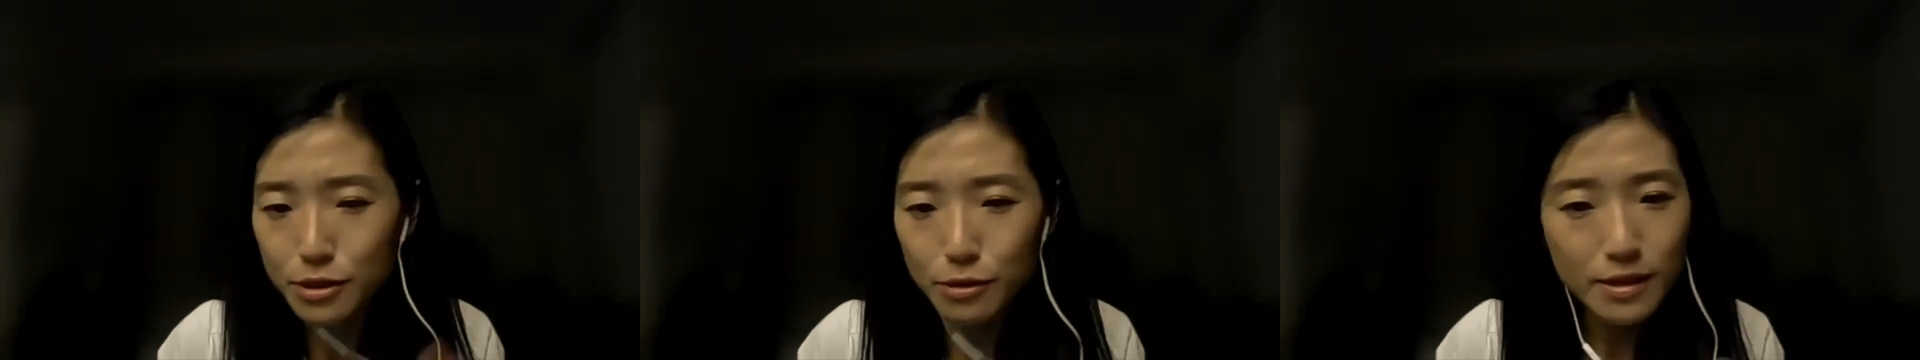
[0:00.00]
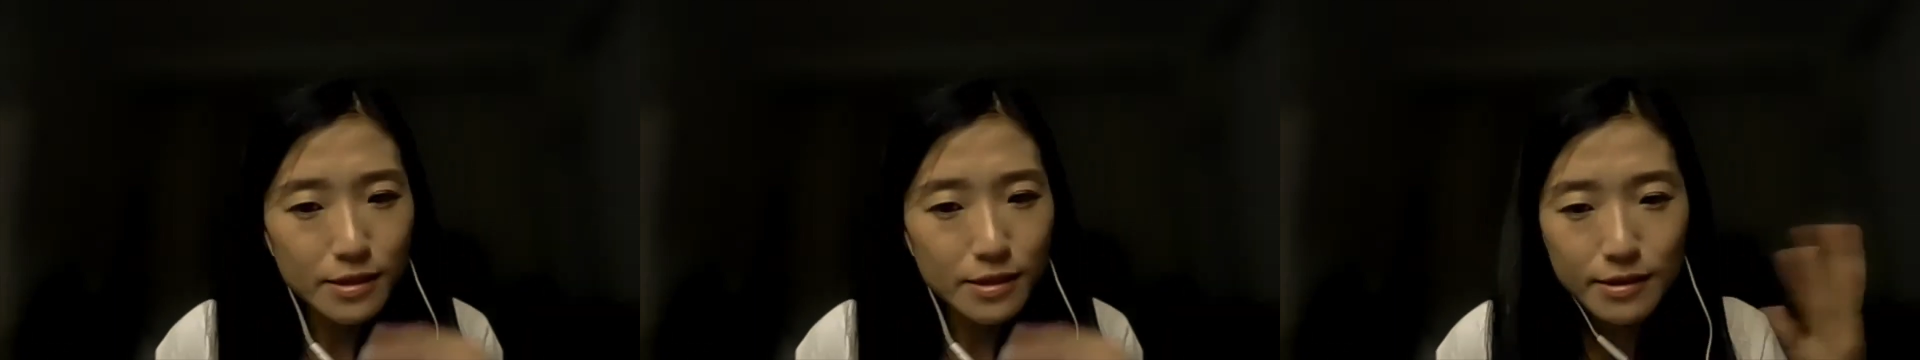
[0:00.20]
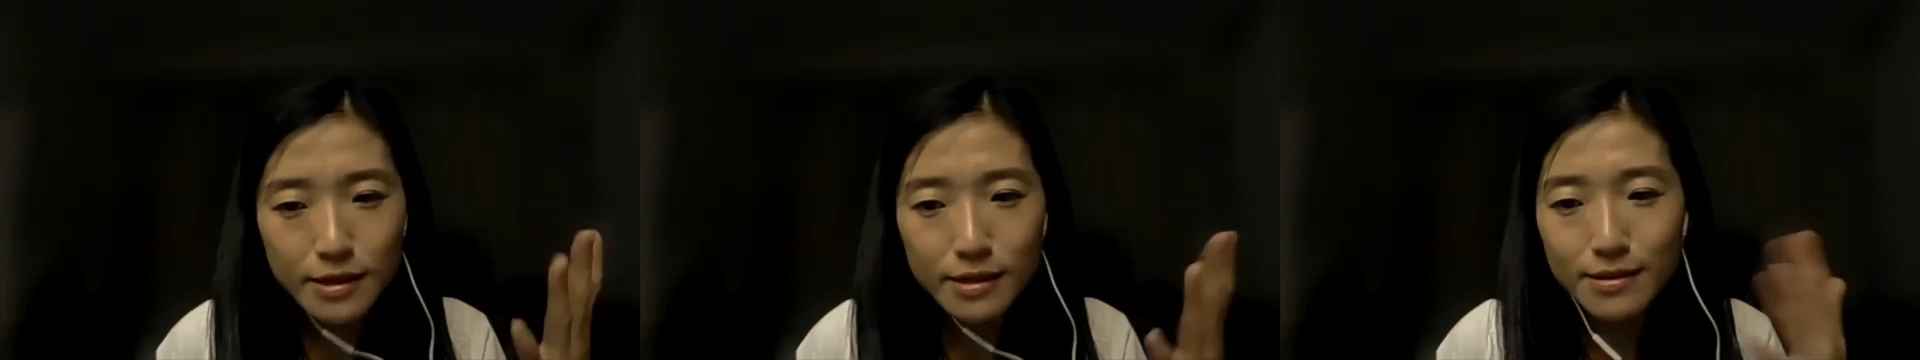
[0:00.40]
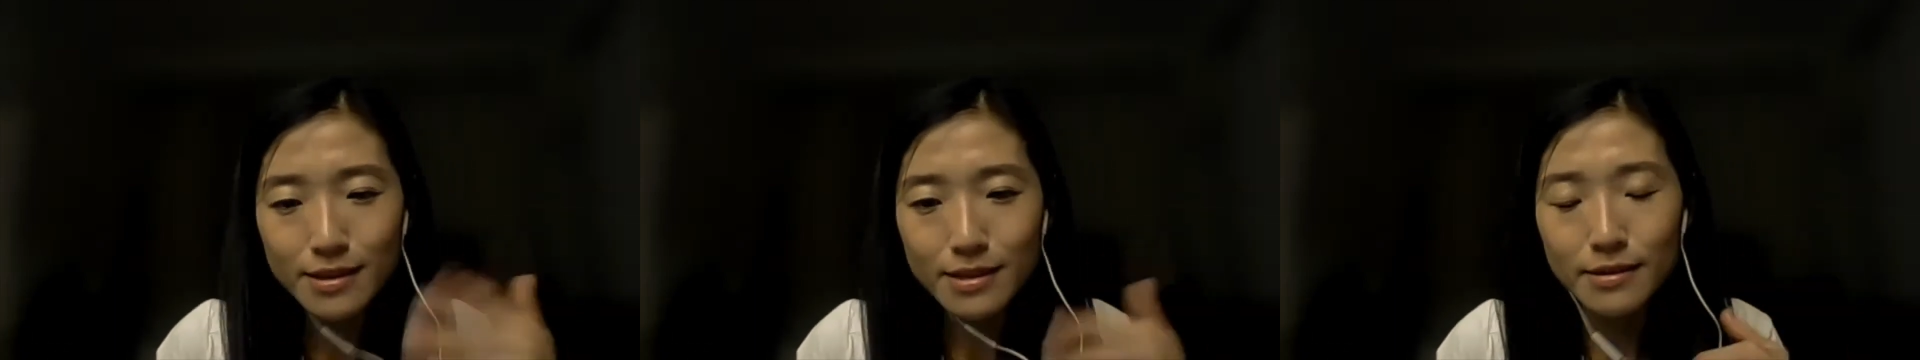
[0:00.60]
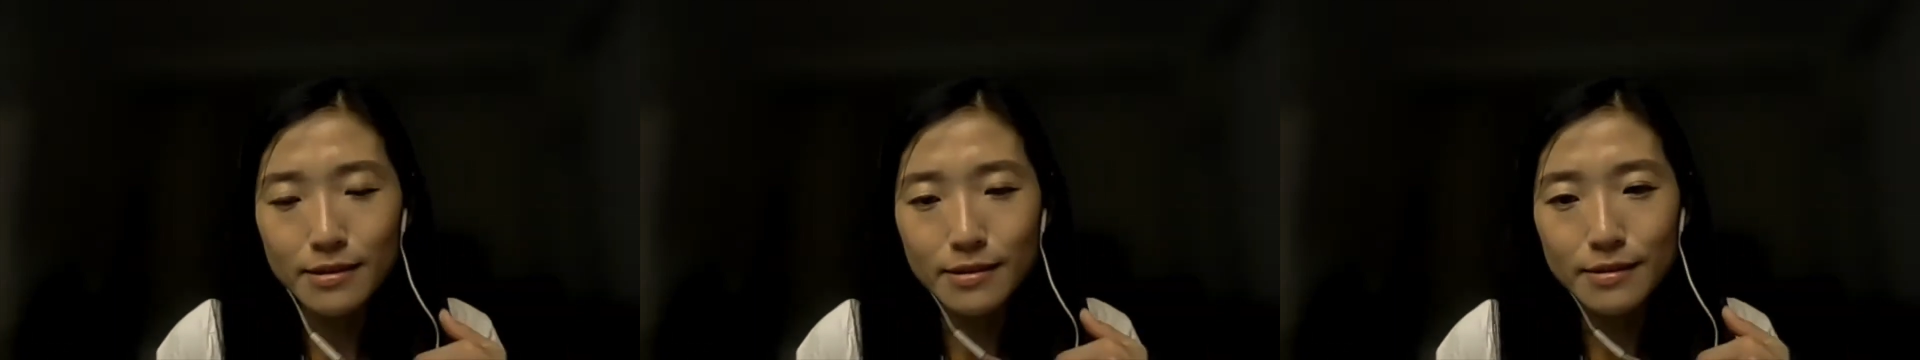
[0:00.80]
so
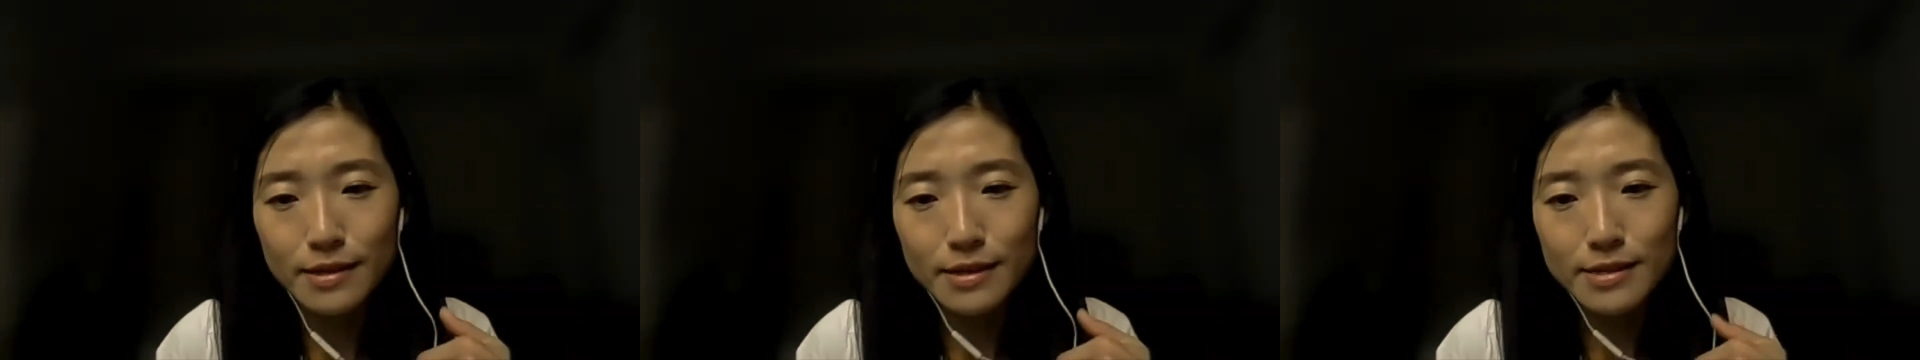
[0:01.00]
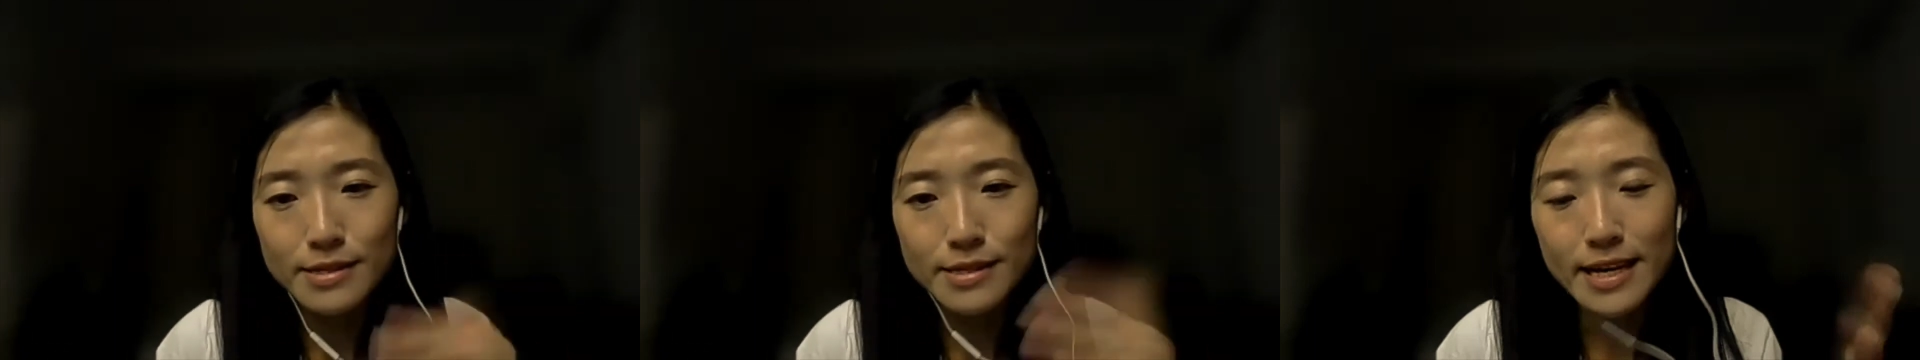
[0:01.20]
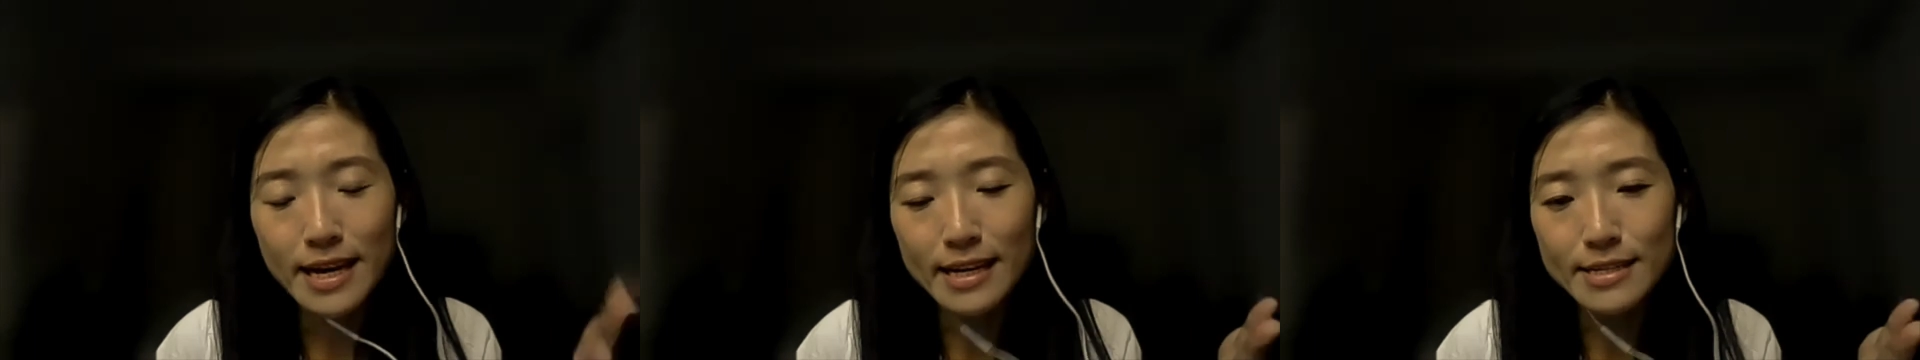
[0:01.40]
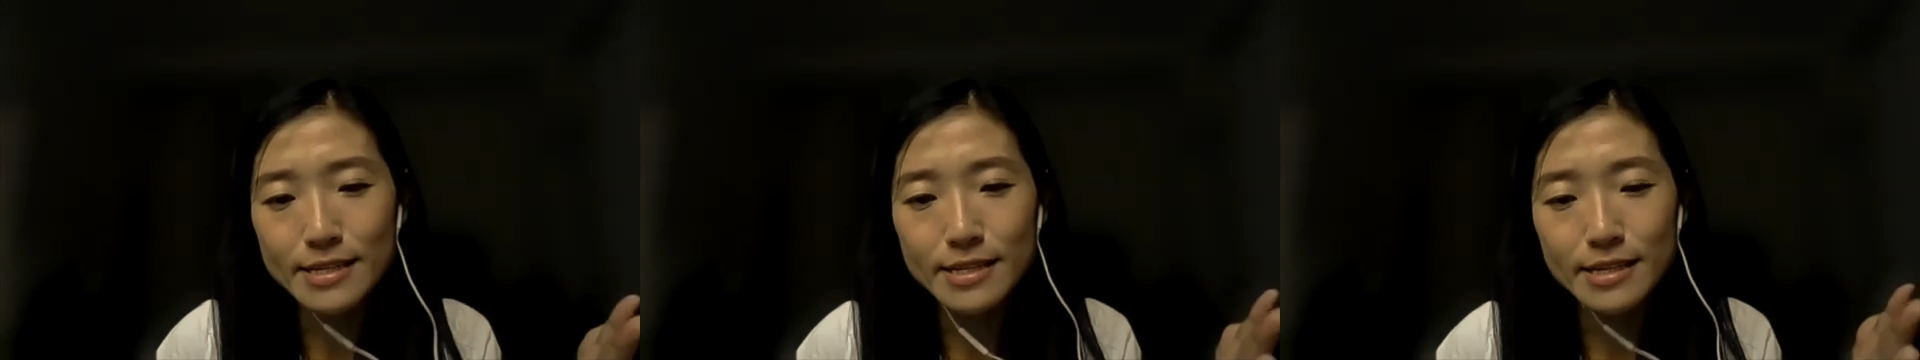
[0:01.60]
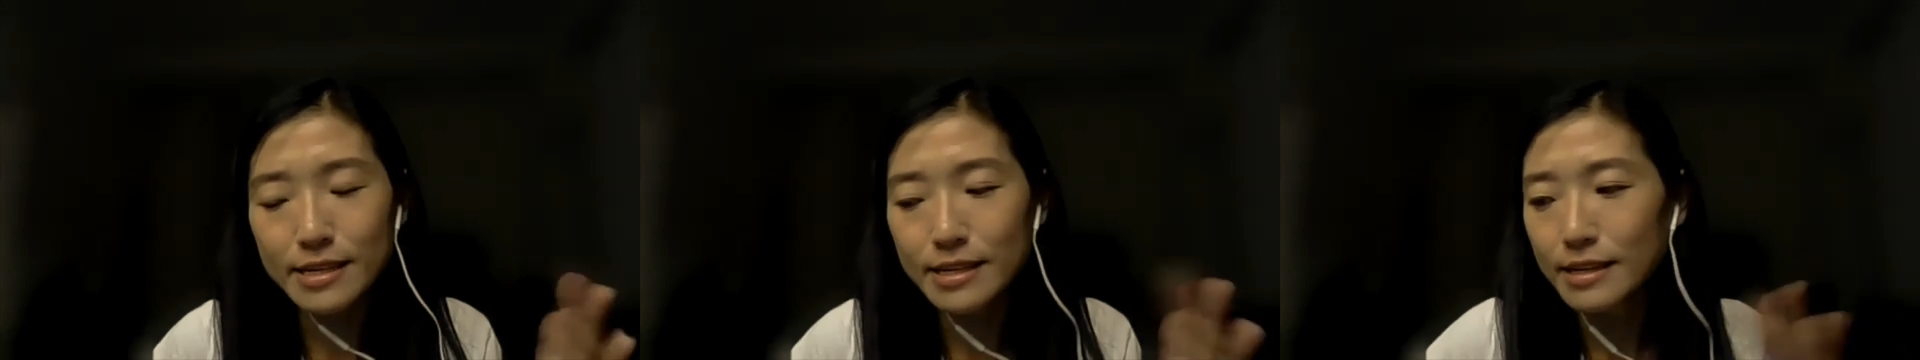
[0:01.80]
the
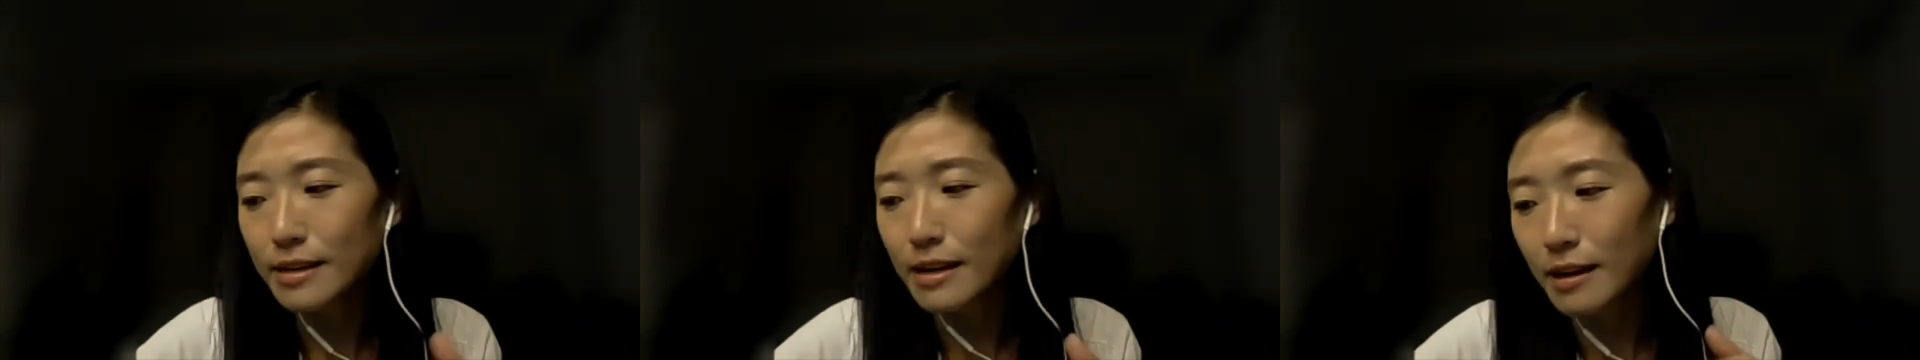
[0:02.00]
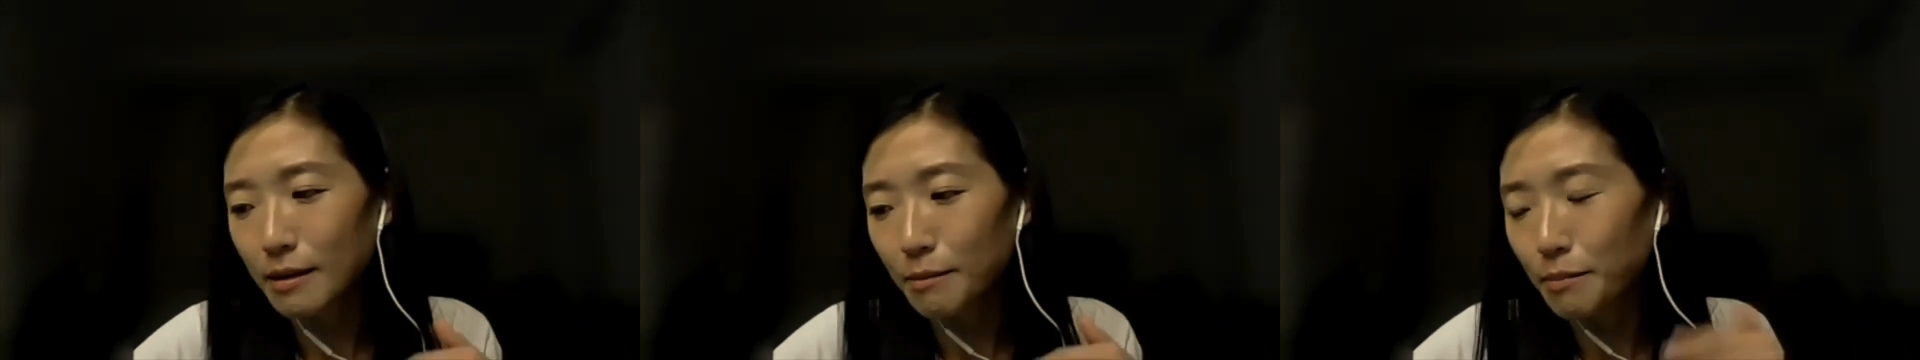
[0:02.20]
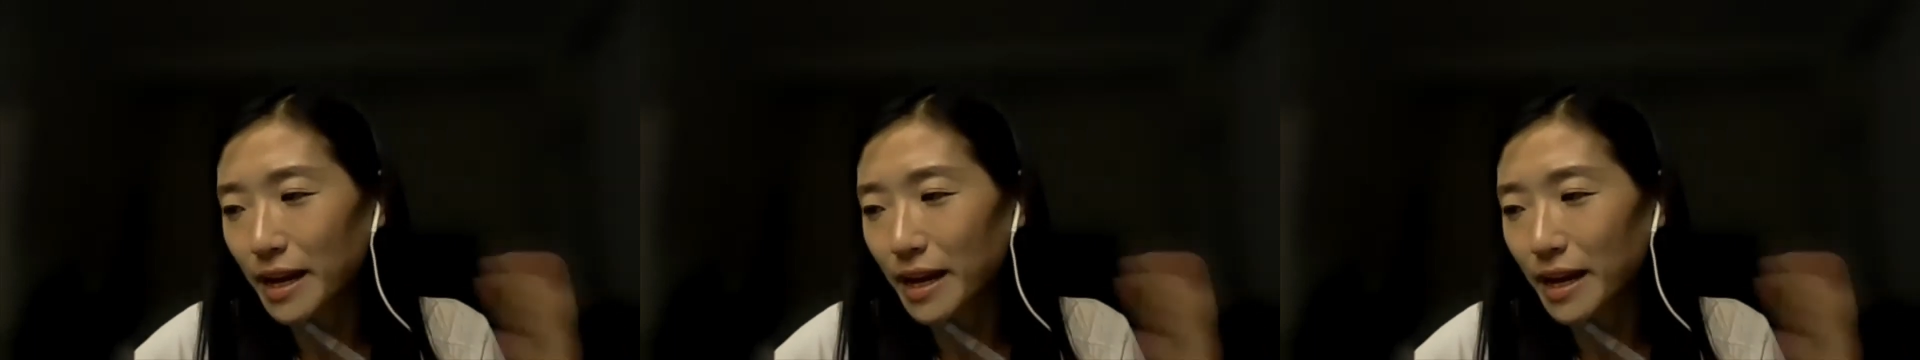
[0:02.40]
CIC